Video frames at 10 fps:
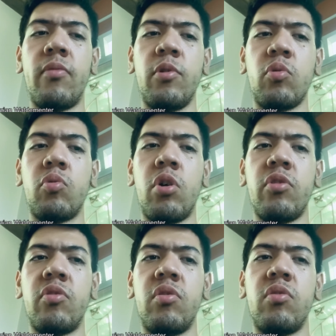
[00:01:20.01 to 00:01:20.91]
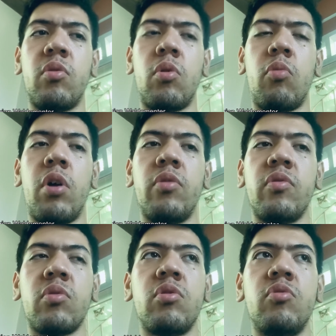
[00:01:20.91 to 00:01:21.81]
of it across the, around the
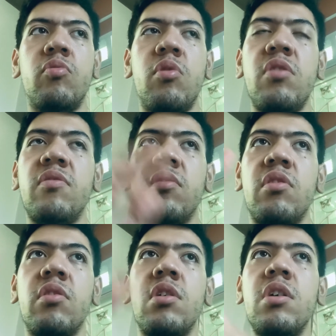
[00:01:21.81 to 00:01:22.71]
country the,